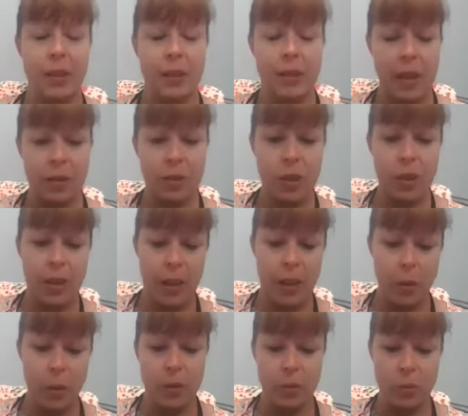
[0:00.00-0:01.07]
it's actually
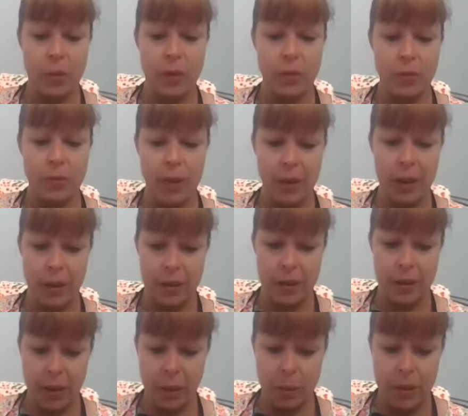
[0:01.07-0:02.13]
helped us redefine our
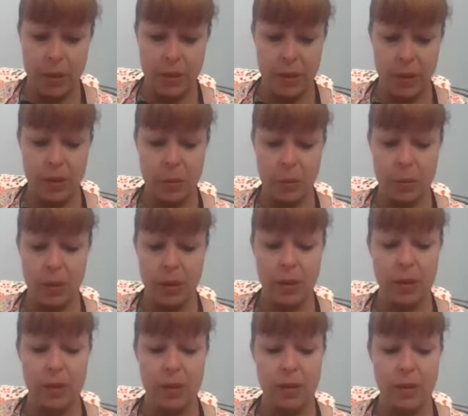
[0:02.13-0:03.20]
entire business,
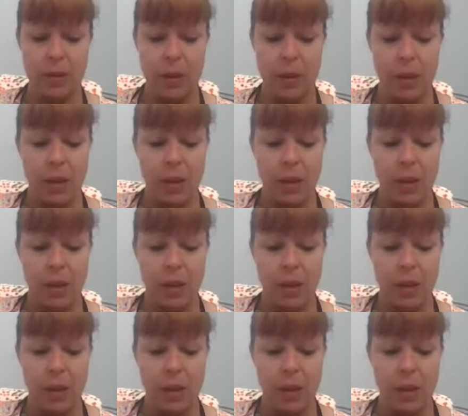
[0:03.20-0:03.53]
because